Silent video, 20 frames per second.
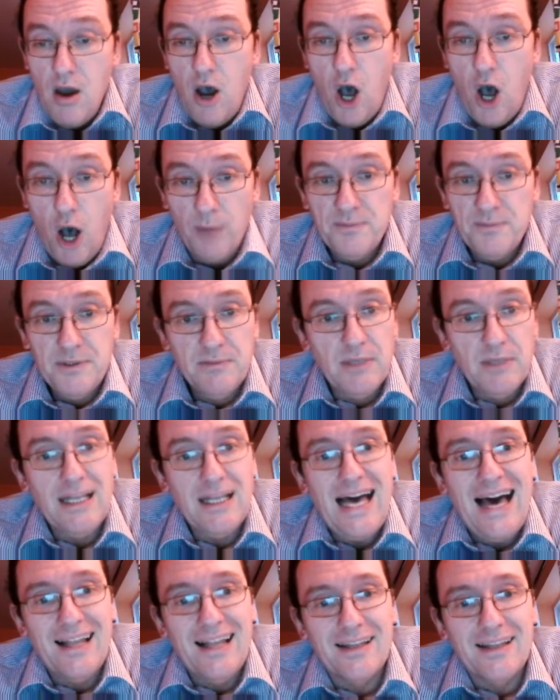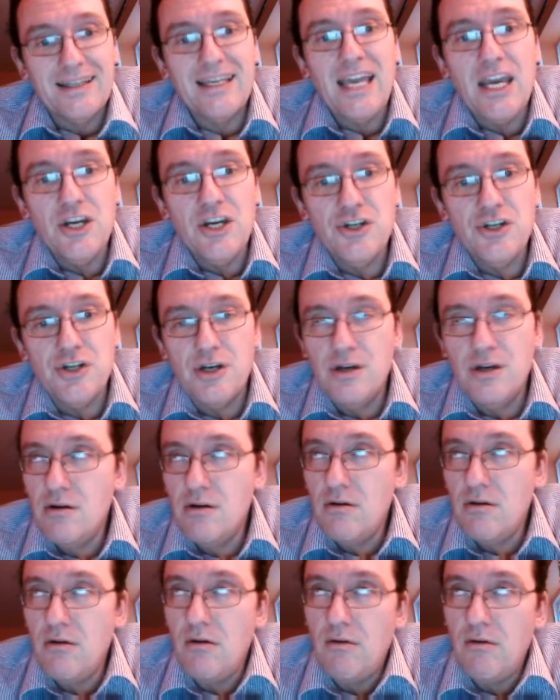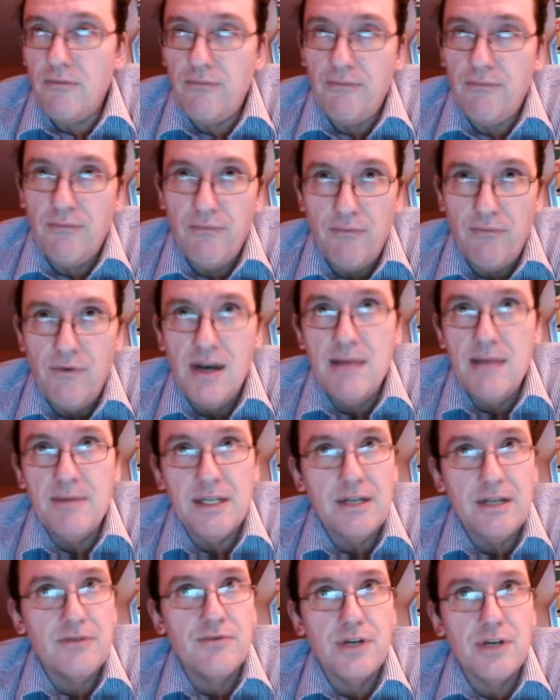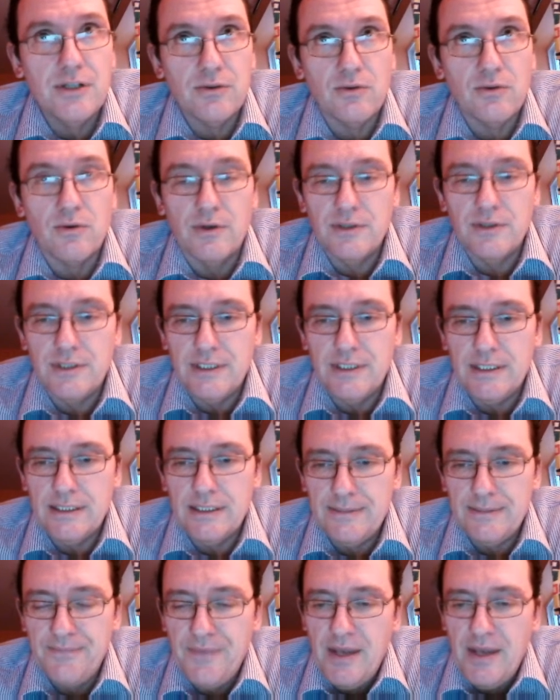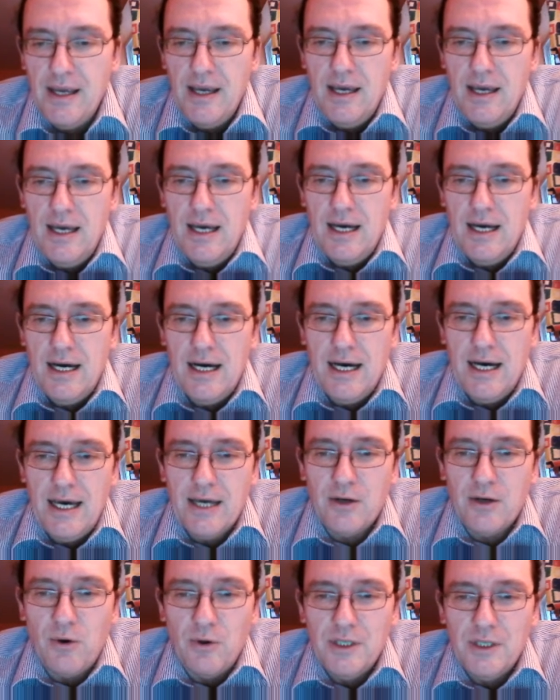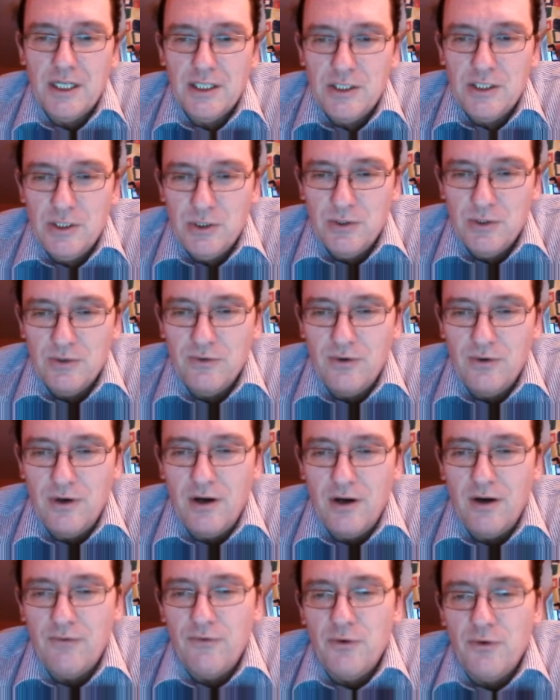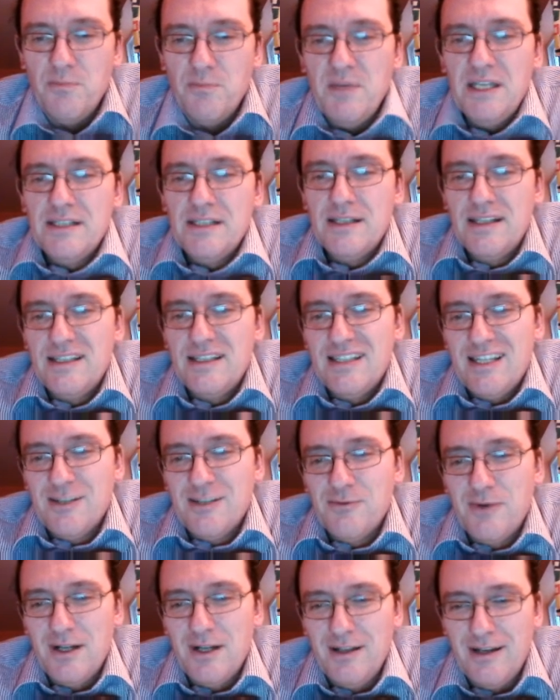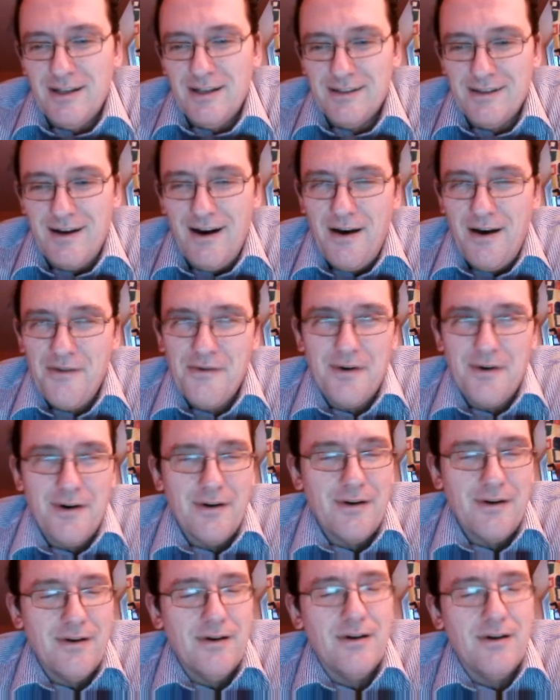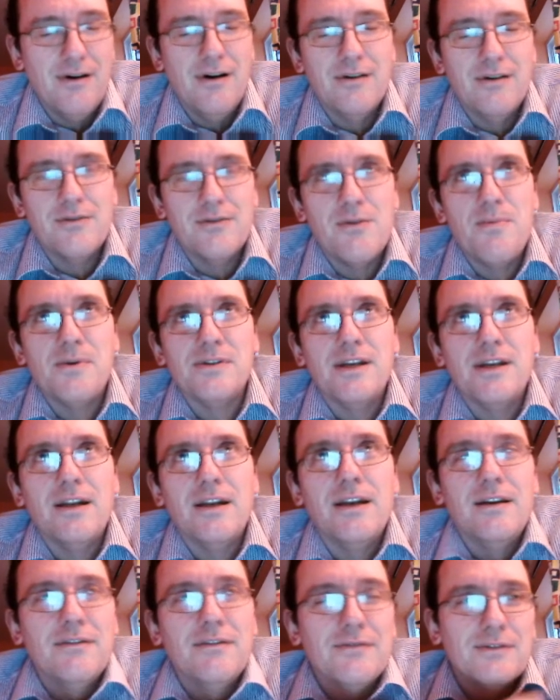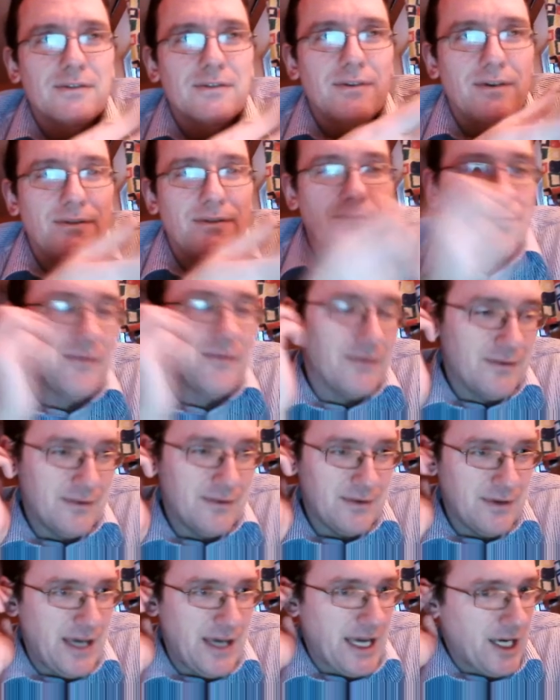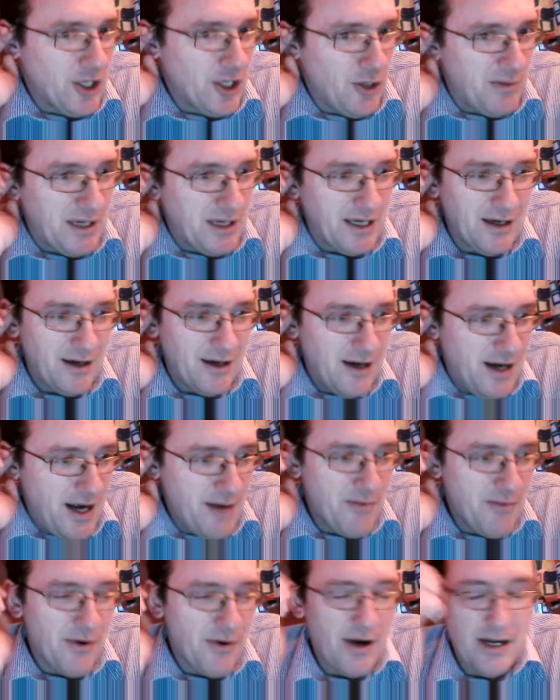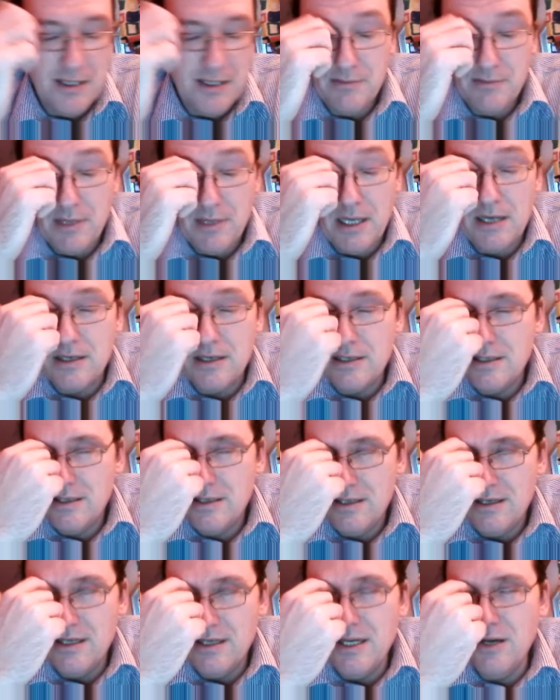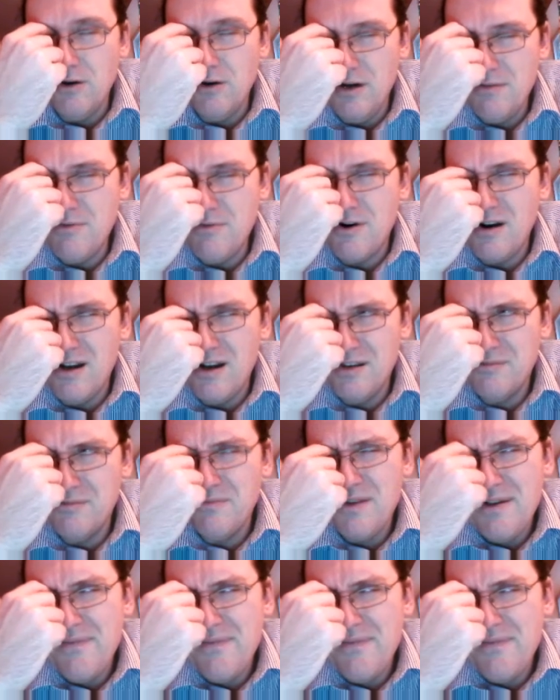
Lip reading: optimal allocation of limited resources. According to von Mises, as well as other representatives of economic liberalism and neoliberalism,